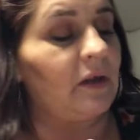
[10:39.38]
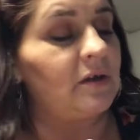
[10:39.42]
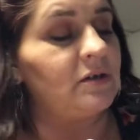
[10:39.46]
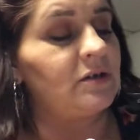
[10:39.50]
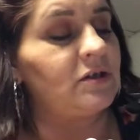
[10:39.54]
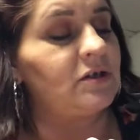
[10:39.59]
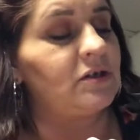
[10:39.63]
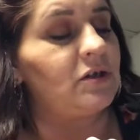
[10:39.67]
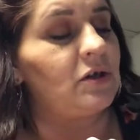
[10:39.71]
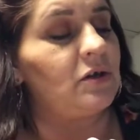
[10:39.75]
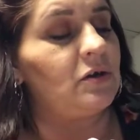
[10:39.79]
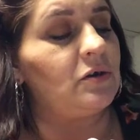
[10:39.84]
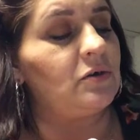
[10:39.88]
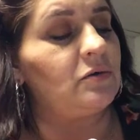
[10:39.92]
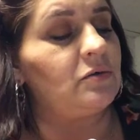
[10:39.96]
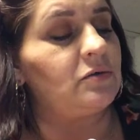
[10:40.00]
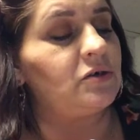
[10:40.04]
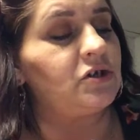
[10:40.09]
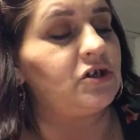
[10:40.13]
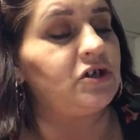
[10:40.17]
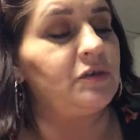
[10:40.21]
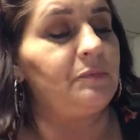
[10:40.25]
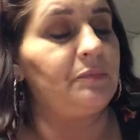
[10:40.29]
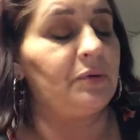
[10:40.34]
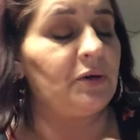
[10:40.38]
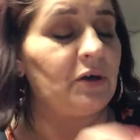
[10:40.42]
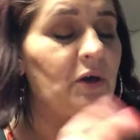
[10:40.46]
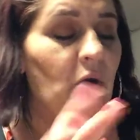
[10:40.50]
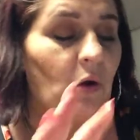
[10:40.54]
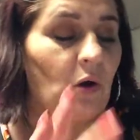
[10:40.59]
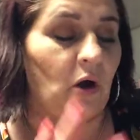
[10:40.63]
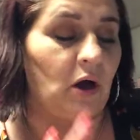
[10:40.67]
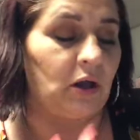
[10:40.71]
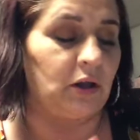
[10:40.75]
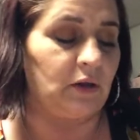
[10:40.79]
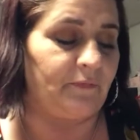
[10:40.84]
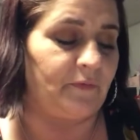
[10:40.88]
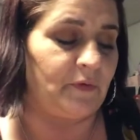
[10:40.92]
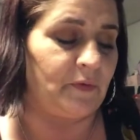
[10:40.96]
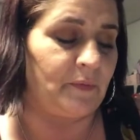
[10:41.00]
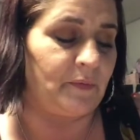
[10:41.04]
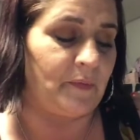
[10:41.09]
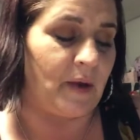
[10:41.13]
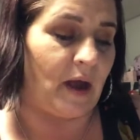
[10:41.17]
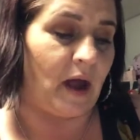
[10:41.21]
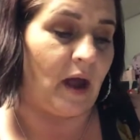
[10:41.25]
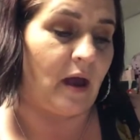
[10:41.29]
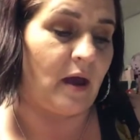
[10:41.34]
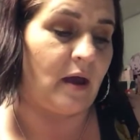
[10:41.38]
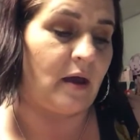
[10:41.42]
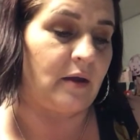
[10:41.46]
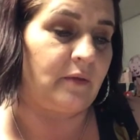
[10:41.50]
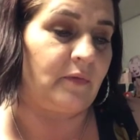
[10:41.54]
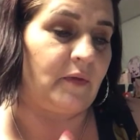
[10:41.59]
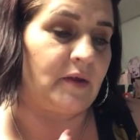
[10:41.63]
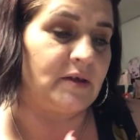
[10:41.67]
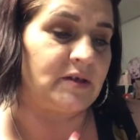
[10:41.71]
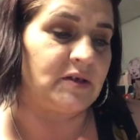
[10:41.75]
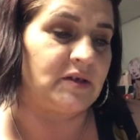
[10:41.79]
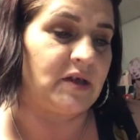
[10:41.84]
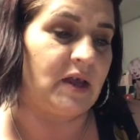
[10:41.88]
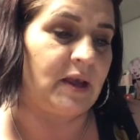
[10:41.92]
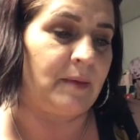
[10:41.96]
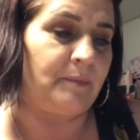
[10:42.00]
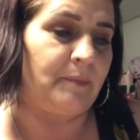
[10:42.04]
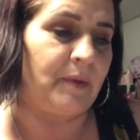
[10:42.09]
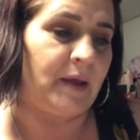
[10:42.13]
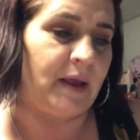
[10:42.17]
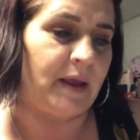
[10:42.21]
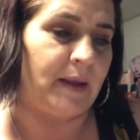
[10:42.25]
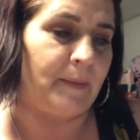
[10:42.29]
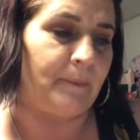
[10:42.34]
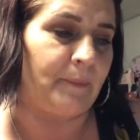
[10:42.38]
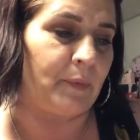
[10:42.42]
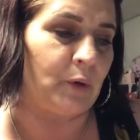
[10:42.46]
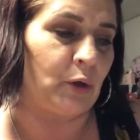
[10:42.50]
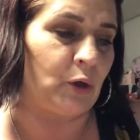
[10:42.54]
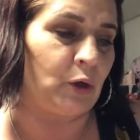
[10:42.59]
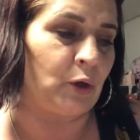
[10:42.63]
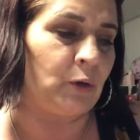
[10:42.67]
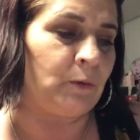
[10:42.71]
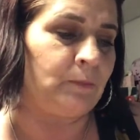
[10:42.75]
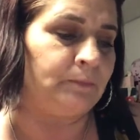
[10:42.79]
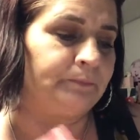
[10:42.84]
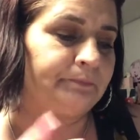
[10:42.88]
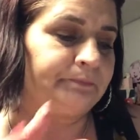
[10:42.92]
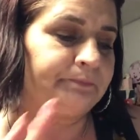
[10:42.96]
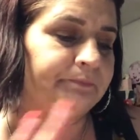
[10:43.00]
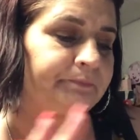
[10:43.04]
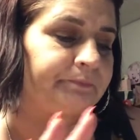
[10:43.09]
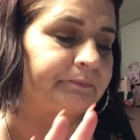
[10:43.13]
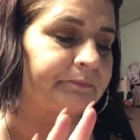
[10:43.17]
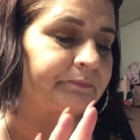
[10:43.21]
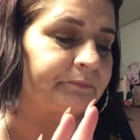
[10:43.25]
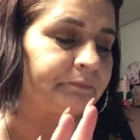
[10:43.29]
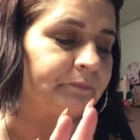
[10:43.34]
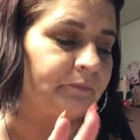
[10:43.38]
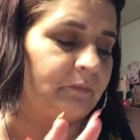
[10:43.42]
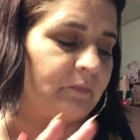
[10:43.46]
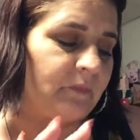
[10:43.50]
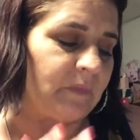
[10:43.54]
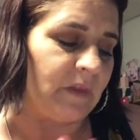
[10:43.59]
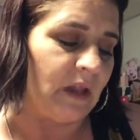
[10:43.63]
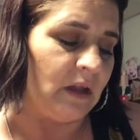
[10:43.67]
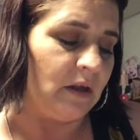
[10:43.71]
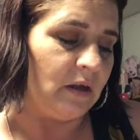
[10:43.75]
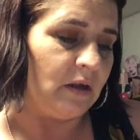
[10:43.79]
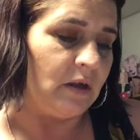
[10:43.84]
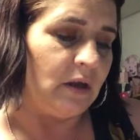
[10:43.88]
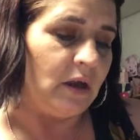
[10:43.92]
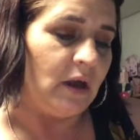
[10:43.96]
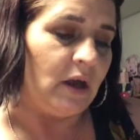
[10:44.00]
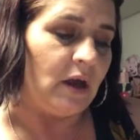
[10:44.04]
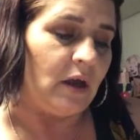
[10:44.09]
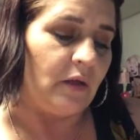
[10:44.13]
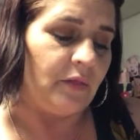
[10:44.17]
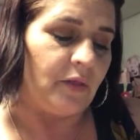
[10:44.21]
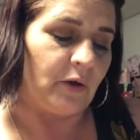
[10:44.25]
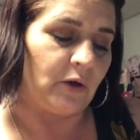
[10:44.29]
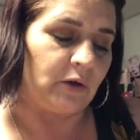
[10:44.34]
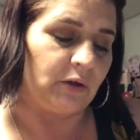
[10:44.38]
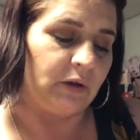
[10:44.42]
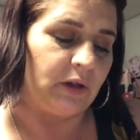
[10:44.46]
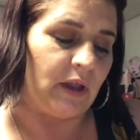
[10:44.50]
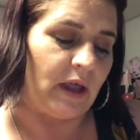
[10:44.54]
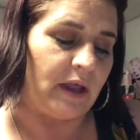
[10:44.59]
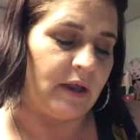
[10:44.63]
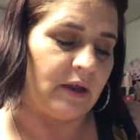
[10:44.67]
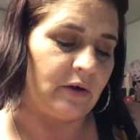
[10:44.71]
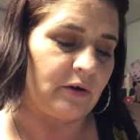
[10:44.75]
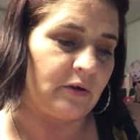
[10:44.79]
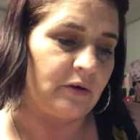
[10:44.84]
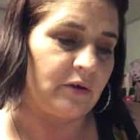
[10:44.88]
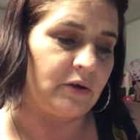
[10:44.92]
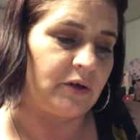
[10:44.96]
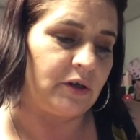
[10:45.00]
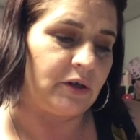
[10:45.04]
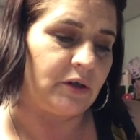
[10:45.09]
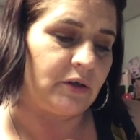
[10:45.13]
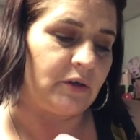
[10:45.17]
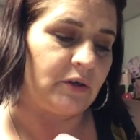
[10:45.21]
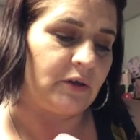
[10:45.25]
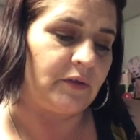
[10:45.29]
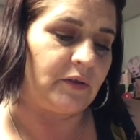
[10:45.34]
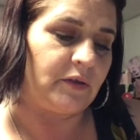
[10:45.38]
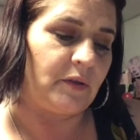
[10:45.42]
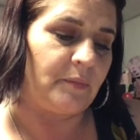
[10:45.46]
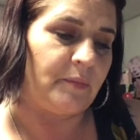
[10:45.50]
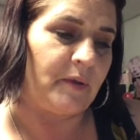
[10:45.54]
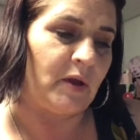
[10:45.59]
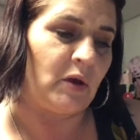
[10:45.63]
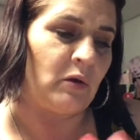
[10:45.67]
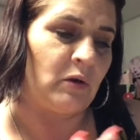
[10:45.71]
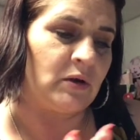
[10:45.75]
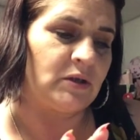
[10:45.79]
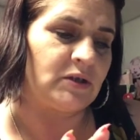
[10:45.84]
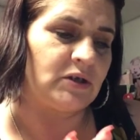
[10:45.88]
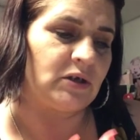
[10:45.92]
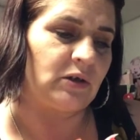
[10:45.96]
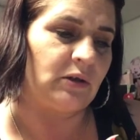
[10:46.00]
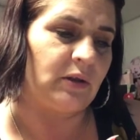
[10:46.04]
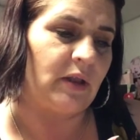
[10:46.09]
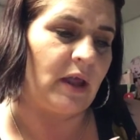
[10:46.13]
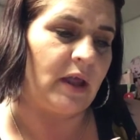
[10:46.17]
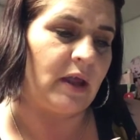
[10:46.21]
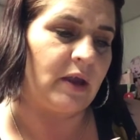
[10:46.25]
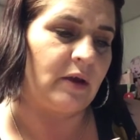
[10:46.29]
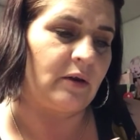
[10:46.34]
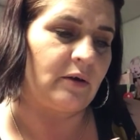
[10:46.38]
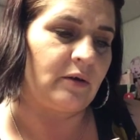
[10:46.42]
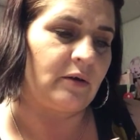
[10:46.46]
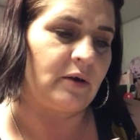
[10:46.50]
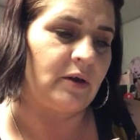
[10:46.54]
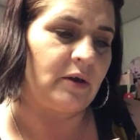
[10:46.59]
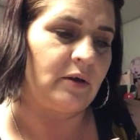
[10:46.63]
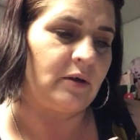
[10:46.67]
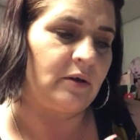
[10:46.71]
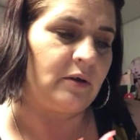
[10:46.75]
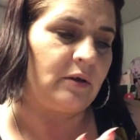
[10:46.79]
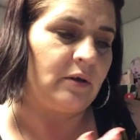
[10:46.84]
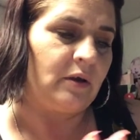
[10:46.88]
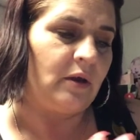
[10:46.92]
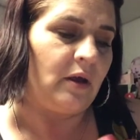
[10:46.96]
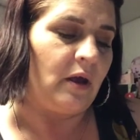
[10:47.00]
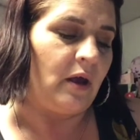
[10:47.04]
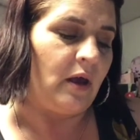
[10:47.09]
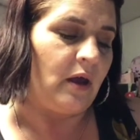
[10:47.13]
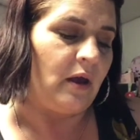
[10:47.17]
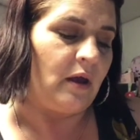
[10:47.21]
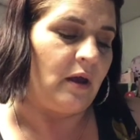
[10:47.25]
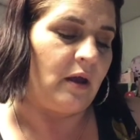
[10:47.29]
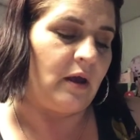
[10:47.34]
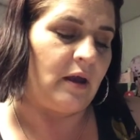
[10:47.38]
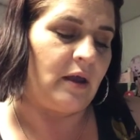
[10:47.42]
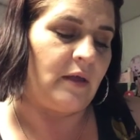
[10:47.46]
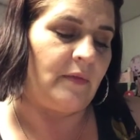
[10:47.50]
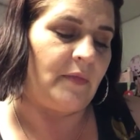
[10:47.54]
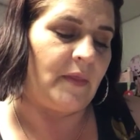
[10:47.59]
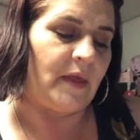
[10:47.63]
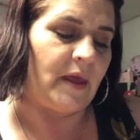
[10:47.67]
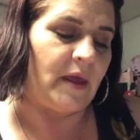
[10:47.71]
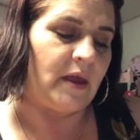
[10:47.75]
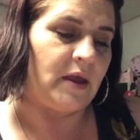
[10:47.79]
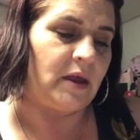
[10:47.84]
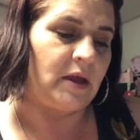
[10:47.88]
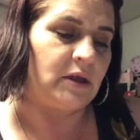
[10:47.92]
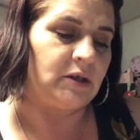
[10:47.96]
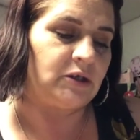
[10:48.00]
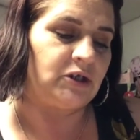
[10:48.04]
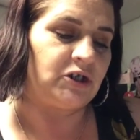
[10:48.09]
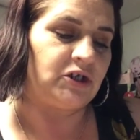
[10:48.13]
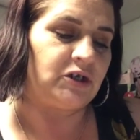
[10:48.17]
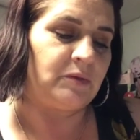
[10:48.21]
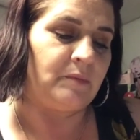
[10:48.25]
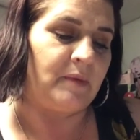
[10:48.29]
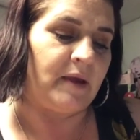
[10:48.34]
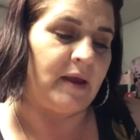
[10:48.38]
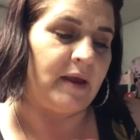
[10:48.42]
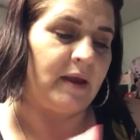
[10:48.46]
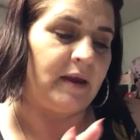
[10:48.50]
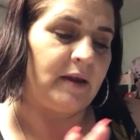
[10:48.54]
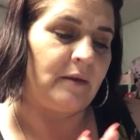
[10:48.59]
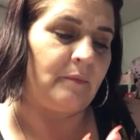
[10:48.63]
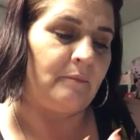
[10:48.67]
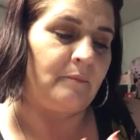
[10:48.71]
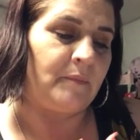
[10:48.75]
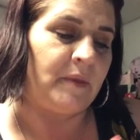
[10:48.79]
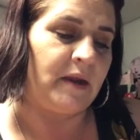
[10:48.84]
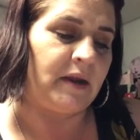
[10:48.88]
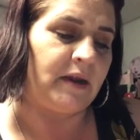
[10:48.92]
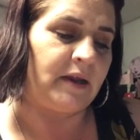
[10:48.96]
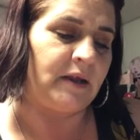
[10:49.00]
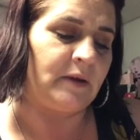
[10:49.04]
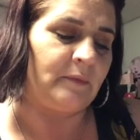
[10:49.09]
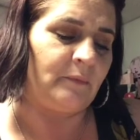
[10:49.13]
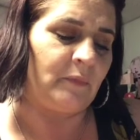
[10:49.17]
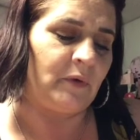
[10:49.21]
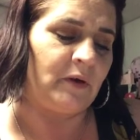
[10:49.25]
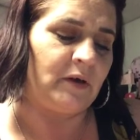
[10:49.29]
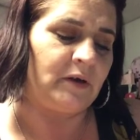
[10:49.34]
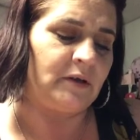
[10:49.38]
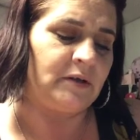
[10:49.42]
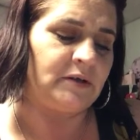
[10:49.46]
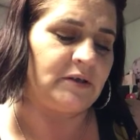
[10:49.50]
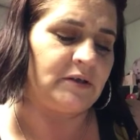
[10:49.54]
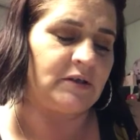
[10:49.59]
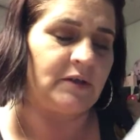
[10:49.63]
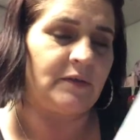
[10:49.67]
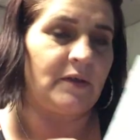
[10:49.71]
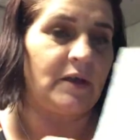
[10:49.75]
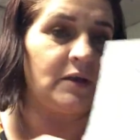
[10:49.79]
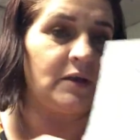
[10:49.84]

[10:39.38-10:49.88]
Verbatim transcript: so she put all of them on the same paper. They're layered the big ones are layered and then she made medium ones and